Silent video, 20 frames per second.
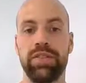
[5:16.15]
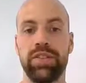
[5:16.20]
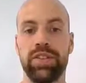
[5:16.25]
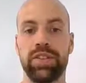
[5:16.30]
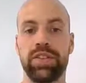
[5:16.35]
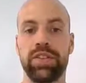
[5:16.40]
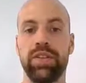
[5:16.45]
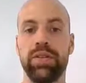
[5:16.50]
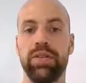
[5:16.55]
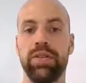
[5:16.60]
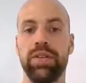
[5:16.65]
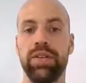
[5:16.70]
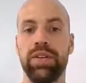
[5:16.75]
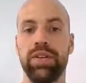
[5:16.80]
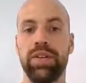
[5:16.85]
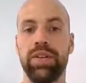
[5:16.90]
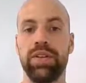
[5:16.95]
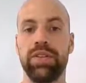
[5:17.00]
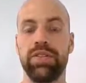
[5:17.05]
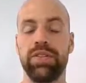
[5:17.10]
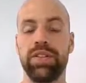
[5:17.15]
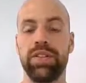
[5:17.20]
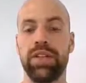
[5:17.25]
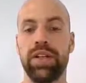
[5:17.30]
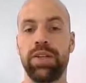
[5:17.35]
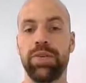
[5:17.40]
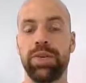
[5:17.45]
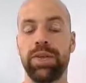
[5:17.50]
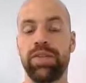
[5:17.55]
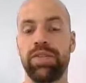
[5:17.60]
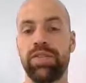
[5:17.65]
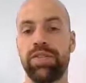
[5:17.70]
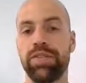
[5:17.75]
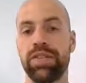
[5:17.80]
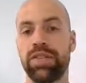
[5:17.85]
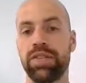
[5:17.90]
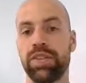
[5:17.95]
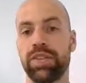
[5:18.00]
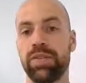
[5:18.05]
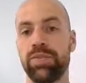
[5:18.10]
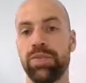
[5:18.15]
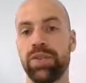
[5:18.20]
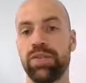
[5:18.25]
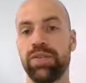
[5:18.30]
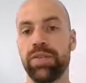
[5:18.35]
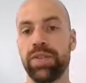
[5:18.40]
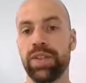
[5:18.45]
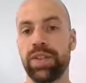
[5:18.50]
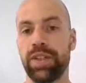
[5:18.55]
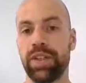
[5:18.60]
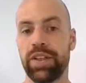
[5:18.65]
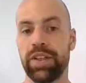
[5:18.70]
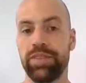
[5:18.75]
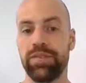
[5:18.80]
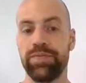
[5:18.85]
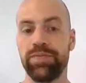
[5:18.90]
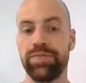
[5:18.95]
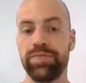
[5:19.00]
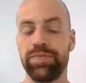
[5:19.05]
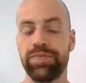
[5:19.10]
And so as a result, we have a physical movement again.